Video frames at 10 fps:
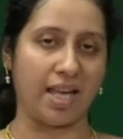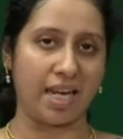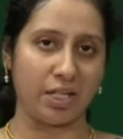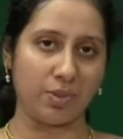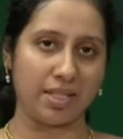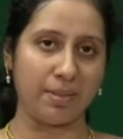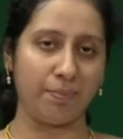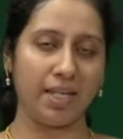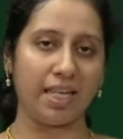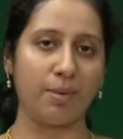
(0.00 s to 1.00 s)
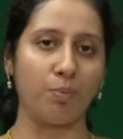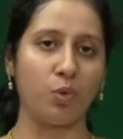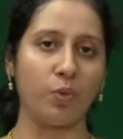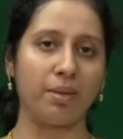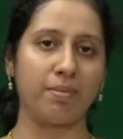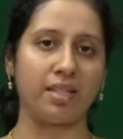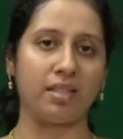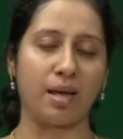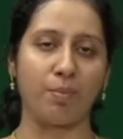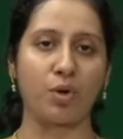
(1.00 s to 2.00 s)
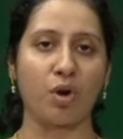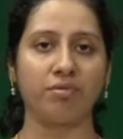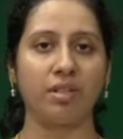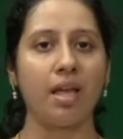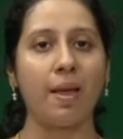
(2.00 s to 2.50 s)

and it will simply keep moving by the number of